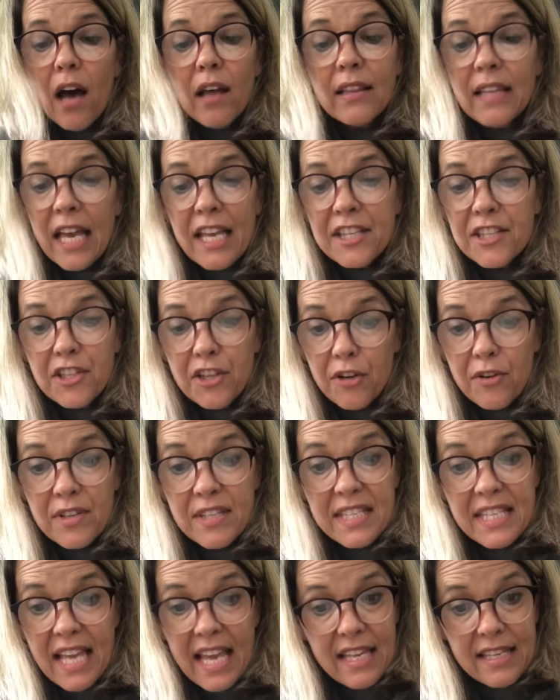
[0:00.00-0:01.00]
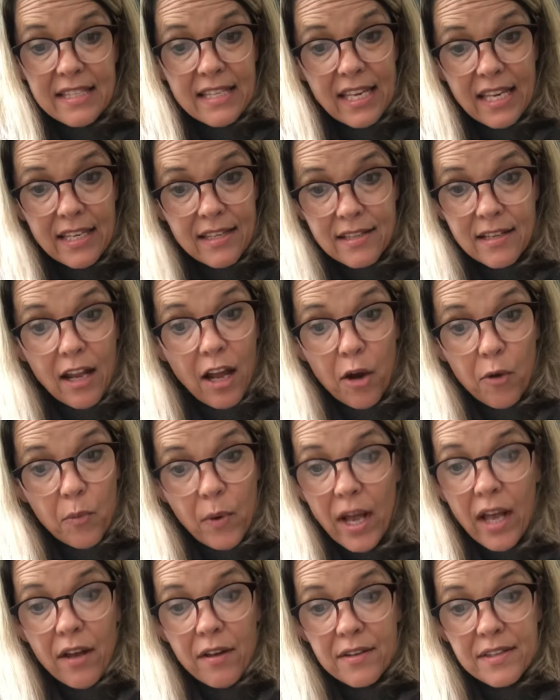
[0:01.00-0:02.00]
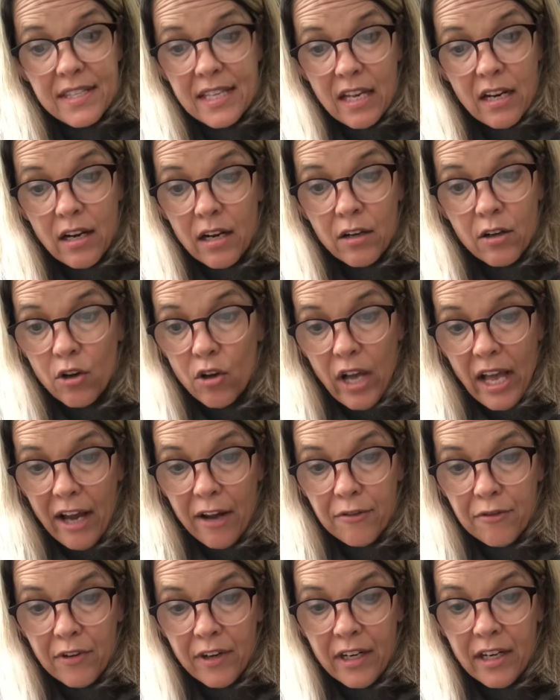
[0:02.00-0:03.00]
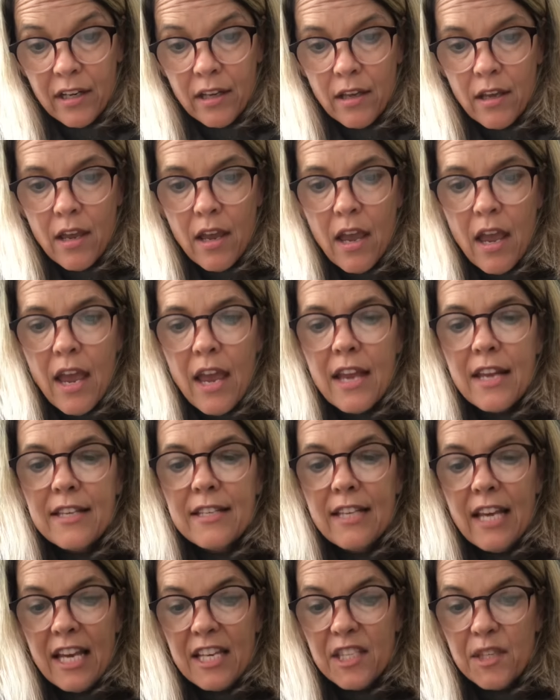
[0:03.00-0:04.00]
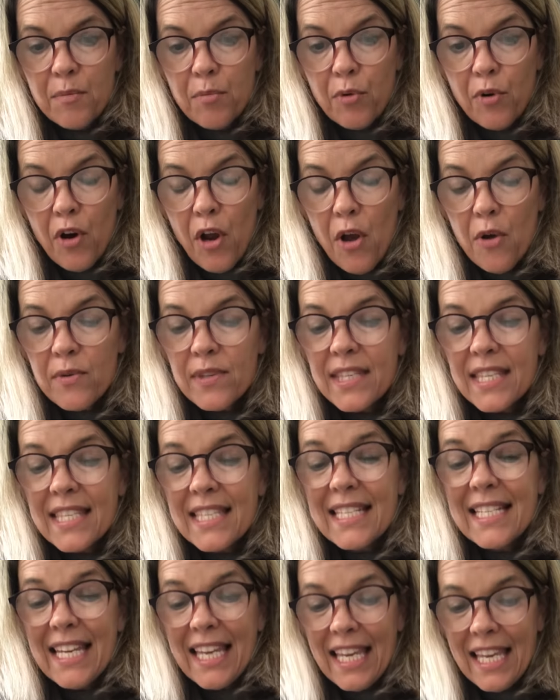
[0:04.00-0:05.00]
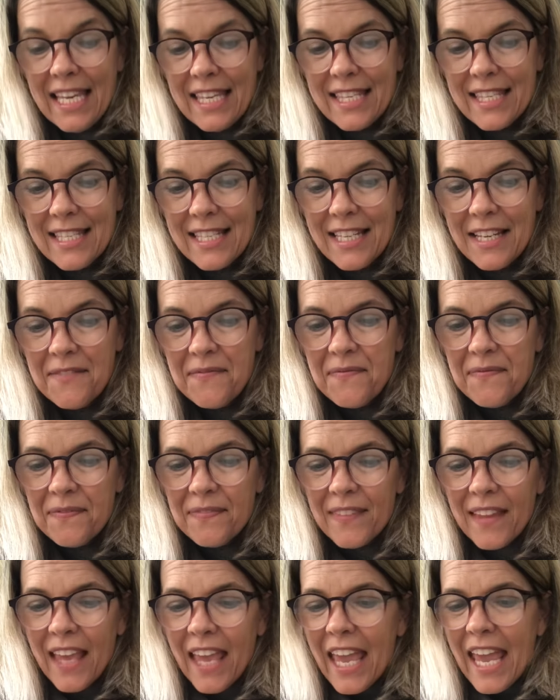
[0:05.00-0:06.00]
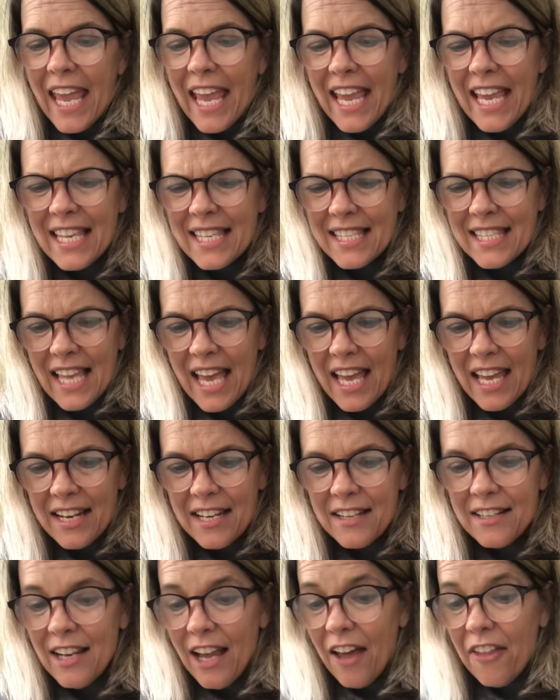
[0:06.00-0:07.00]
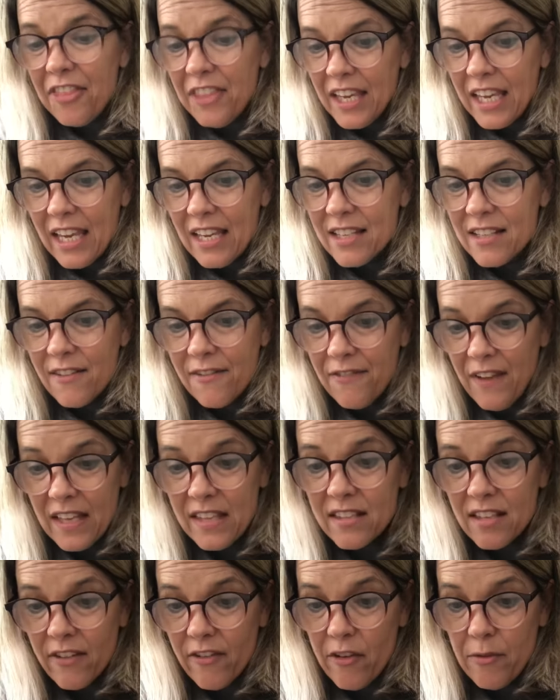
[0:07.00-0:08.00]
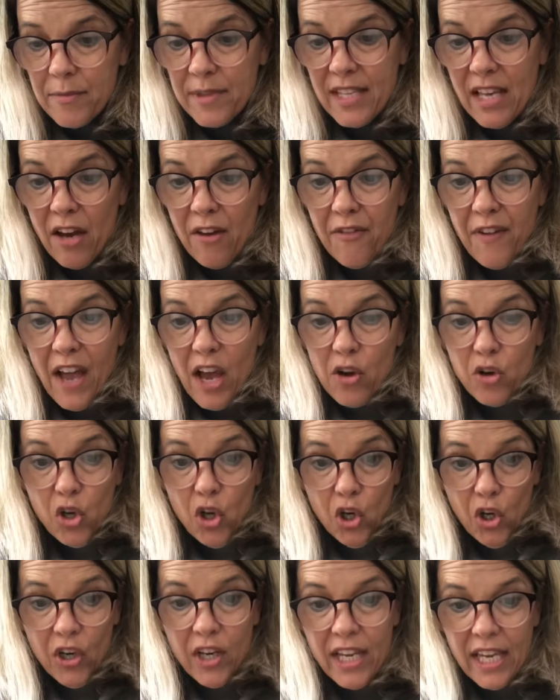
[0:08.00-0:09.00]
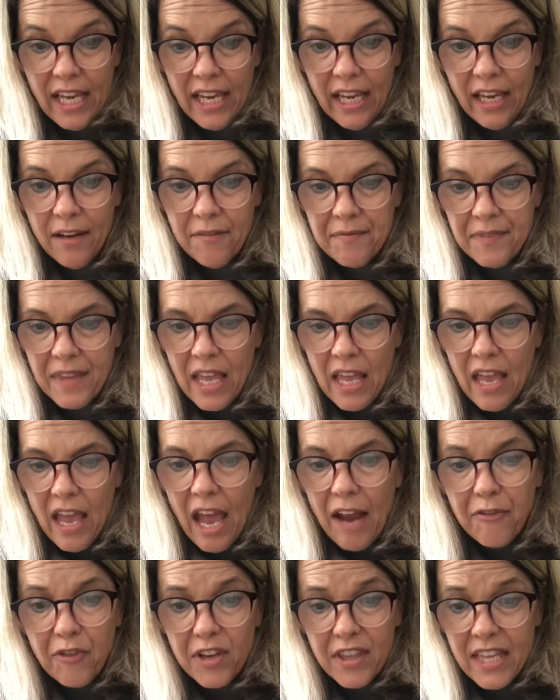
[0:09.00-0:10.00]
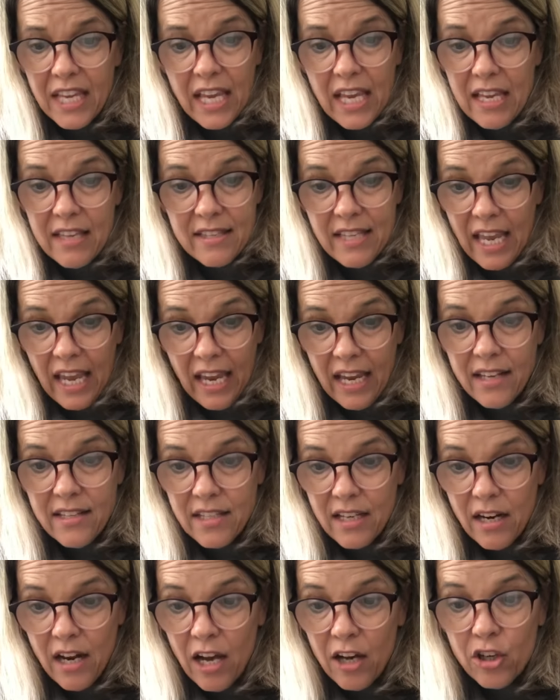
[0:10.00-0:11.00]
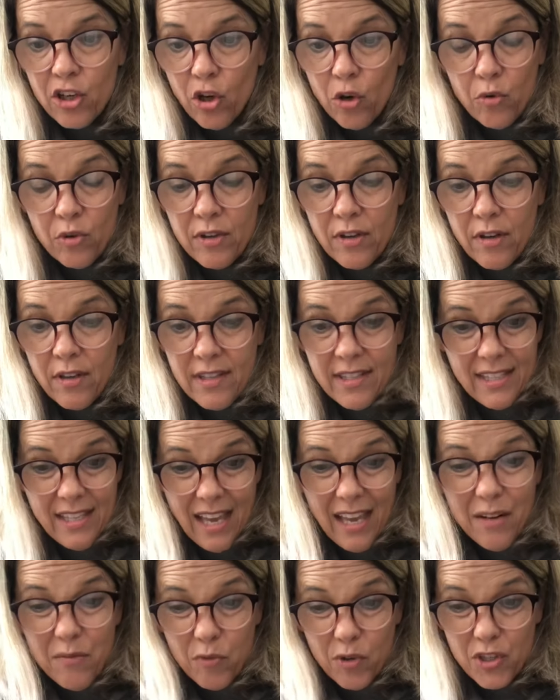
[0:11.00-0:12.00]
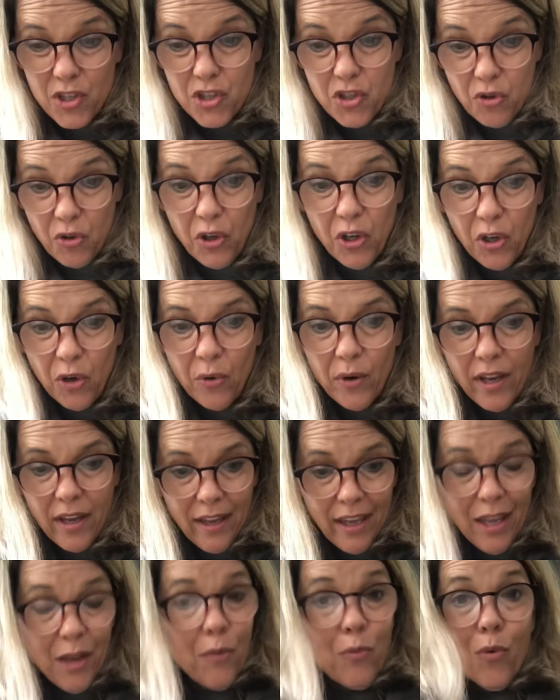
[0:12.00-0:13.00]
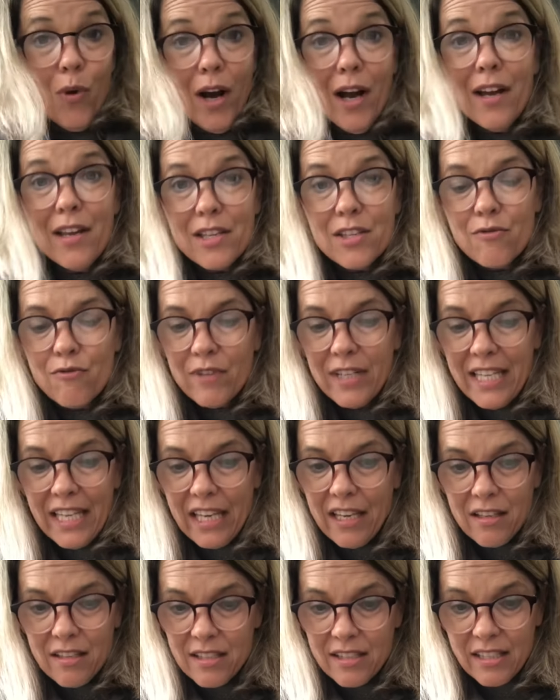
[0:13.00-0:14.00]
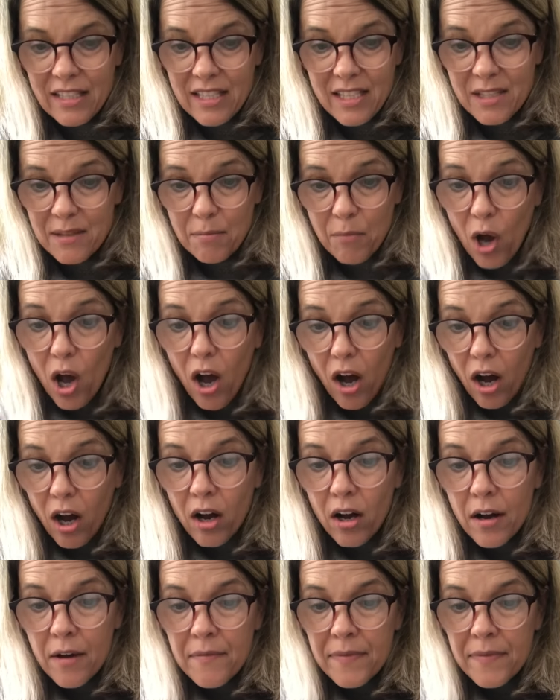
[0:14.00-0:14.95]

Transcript: Lester says he's not well," said Uncle Alfred. Despereaux sneezed. "He said nothing in defense of himself. How could he? Everything his aunt and uncle said was true. He was ridiculously small.